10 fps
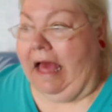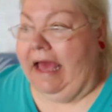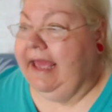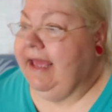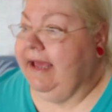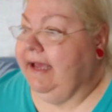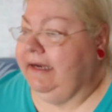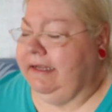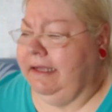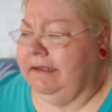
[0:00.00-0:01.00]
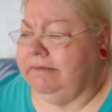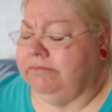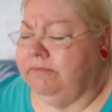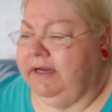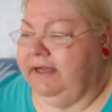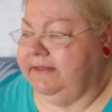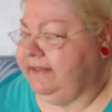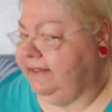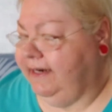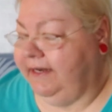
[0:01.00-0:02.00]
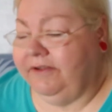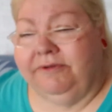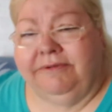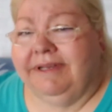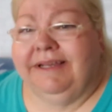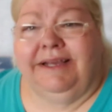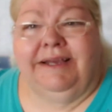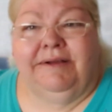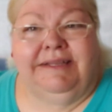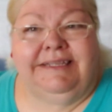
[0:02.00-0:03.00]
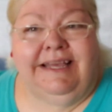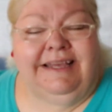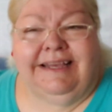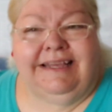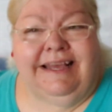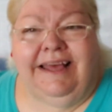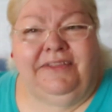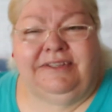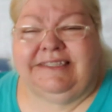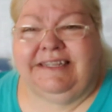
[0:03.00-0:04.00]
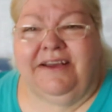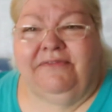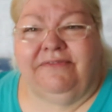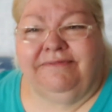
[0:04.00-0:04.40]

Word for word: And what else did I do? Other stuff.